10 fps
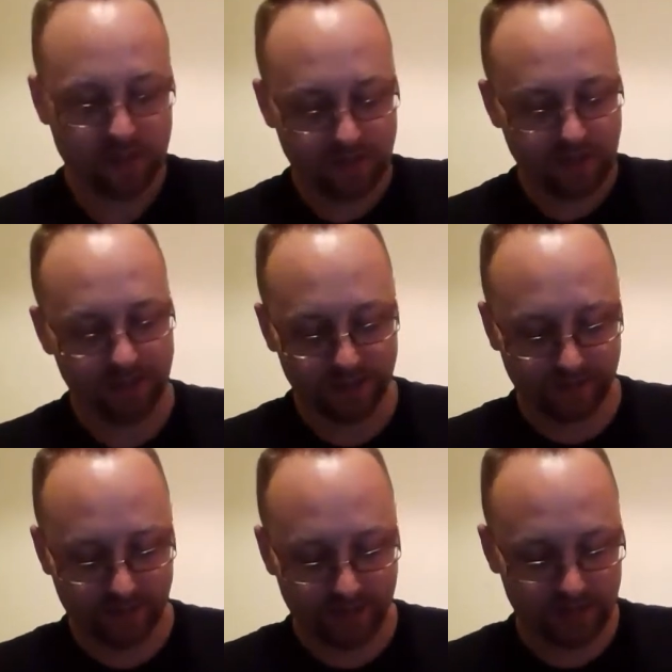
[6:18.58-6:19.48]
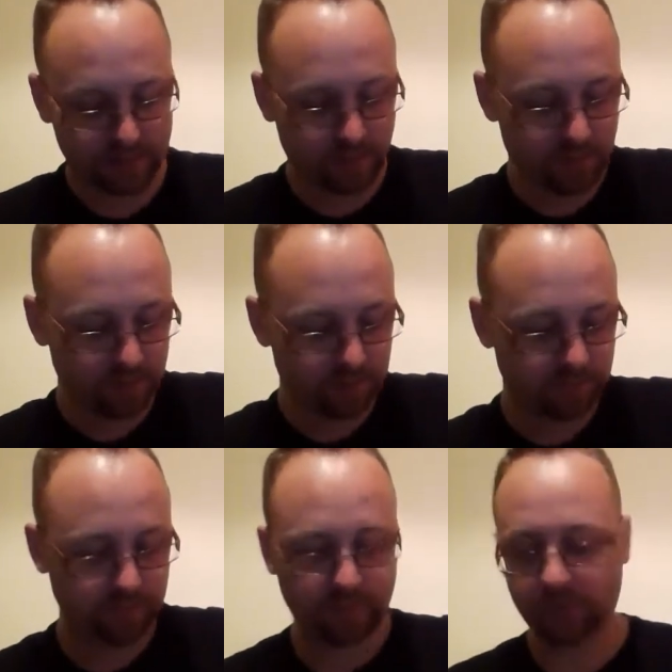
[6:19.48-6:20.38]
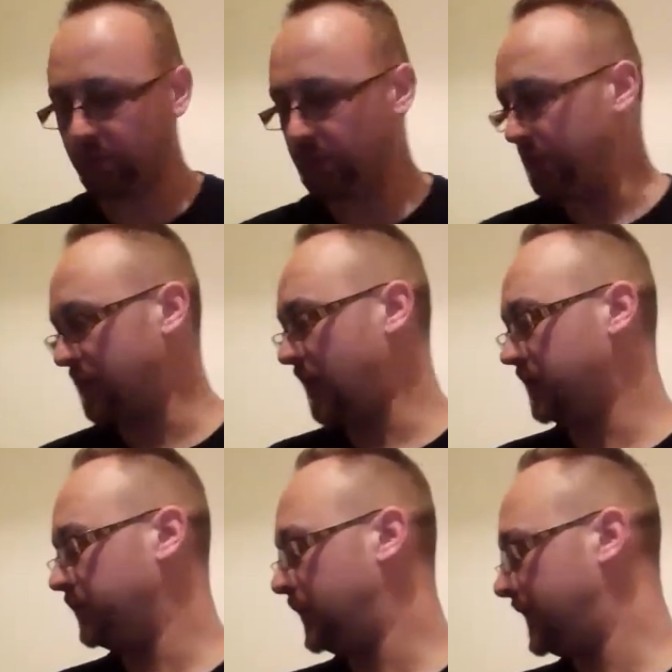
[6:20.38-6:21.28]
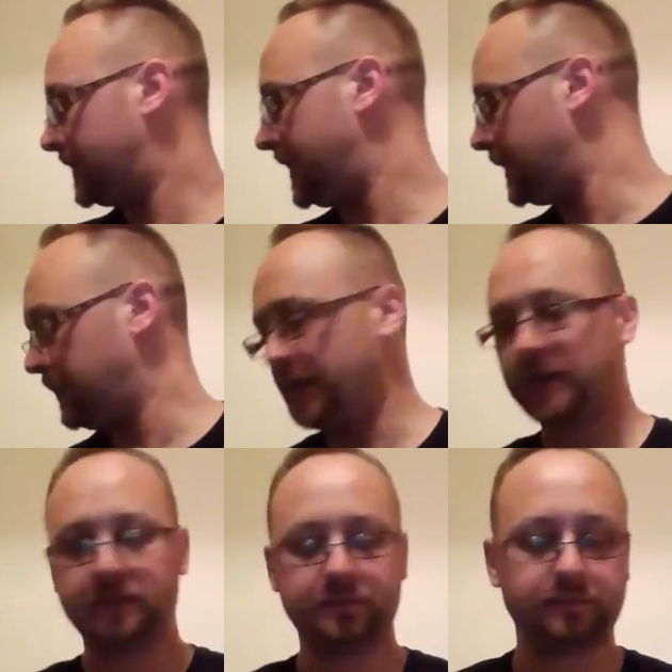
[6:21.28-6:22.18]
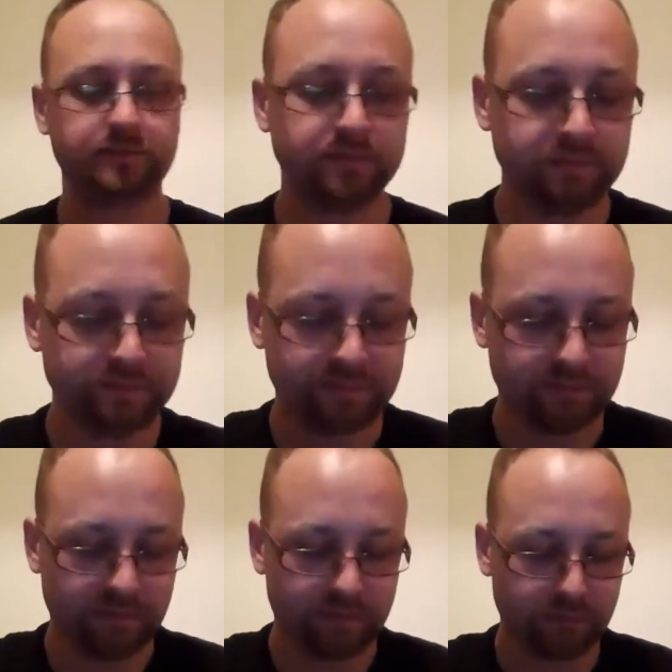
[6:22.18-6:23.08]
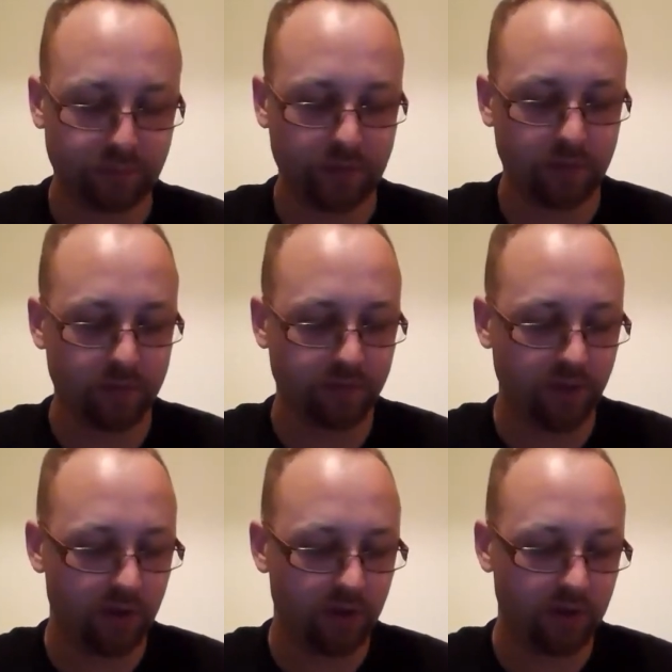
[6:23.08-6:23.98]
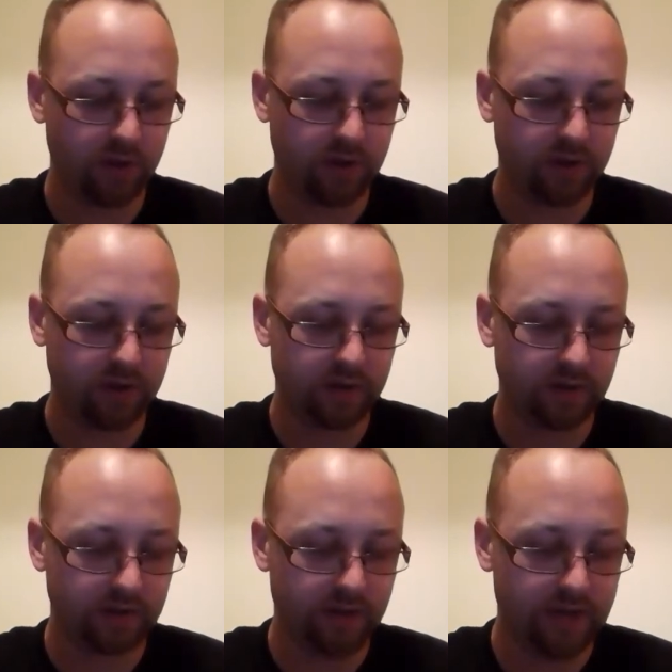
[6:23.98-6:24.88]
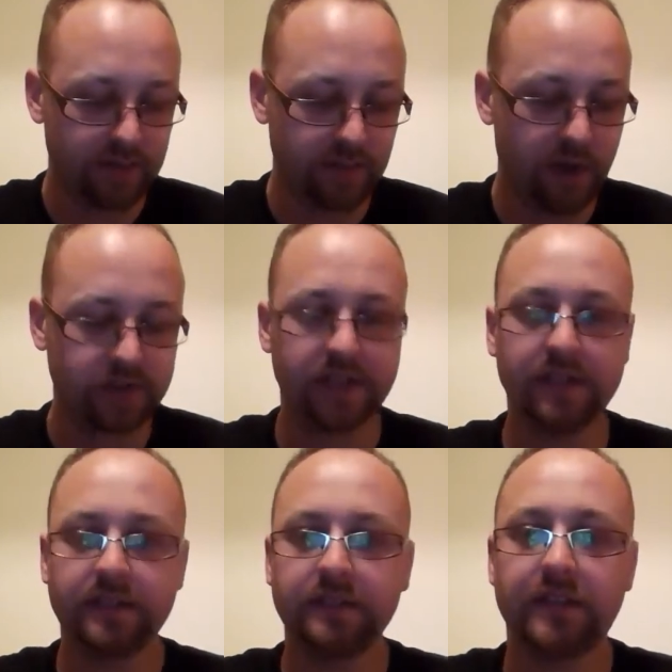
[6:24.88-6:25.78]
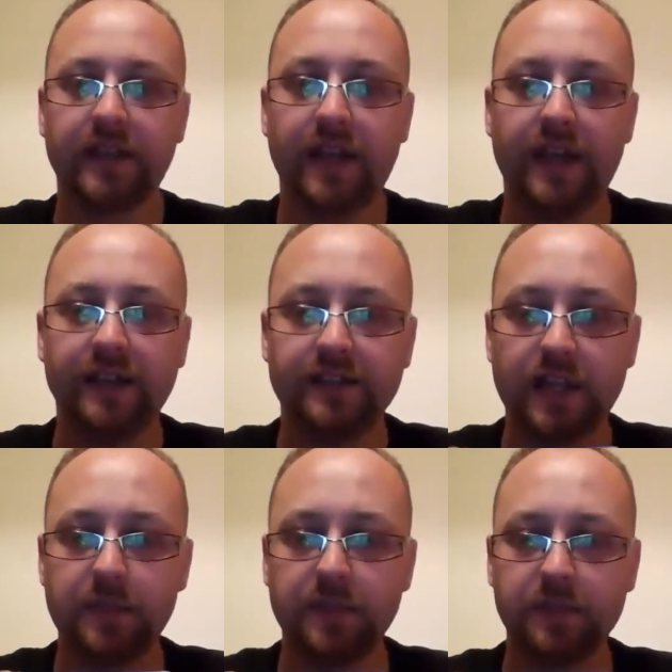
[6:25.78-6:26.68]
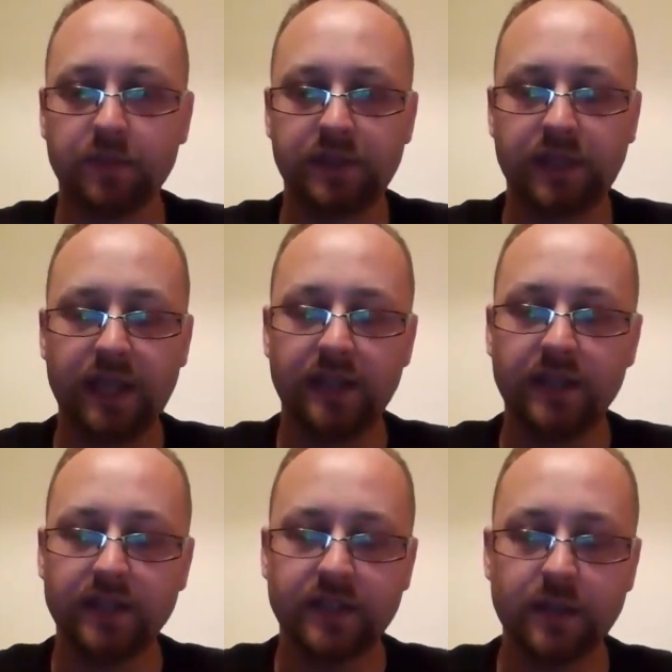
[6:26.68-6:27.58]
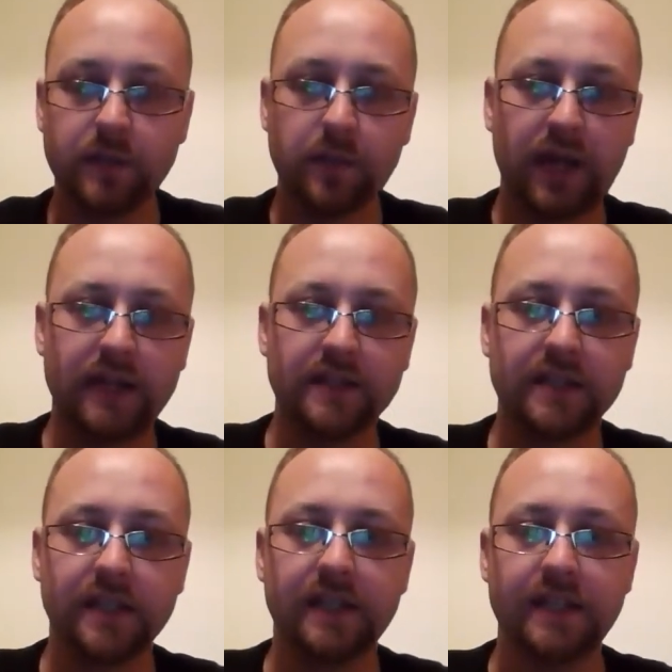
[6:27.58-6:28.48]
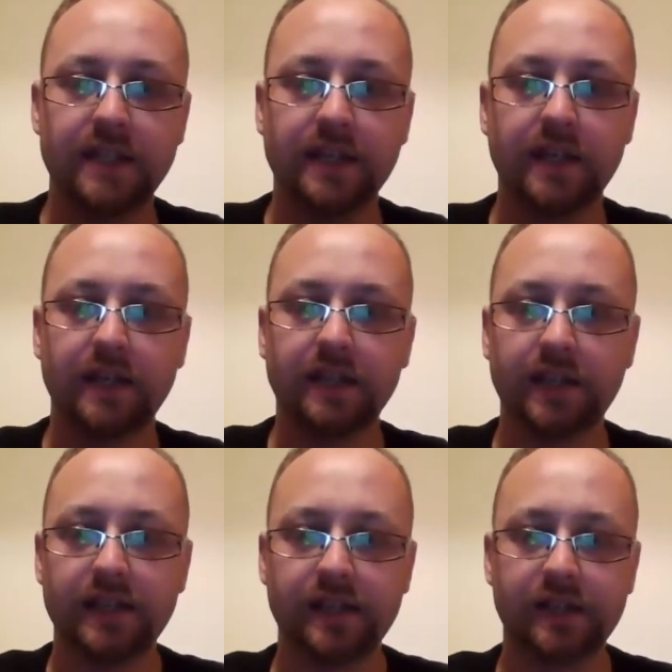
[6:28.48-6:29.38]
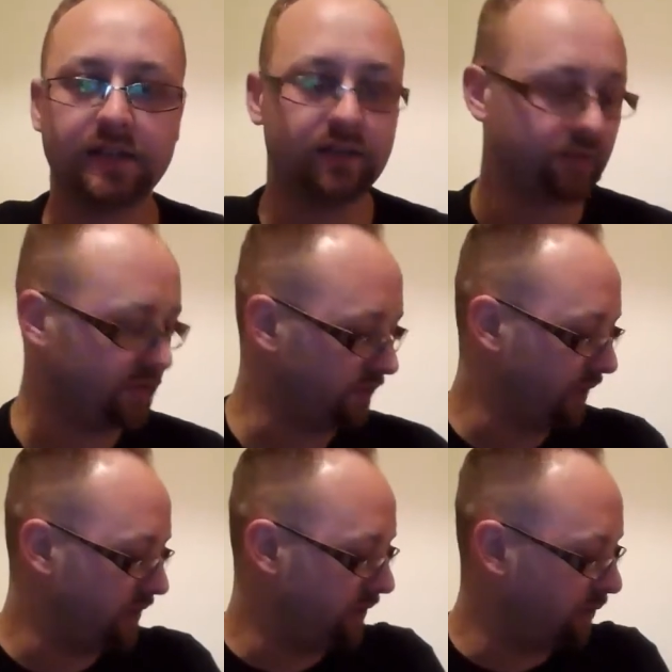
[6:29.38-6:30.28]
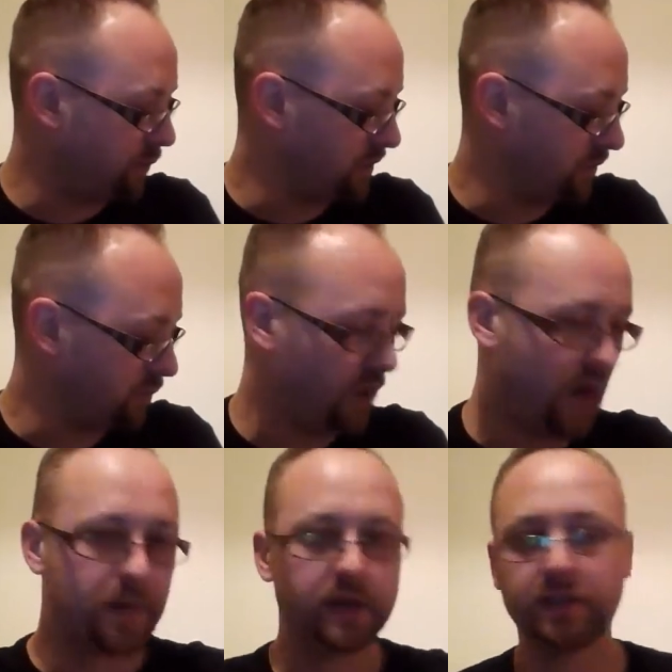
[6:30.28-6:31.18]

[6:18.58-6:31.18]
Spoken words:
And then the last one, from the Cheltenham list anyway, we've got Les Martin and his demons. Once again, the other demon player that's in the list for the roundup for Worcester Warhammer,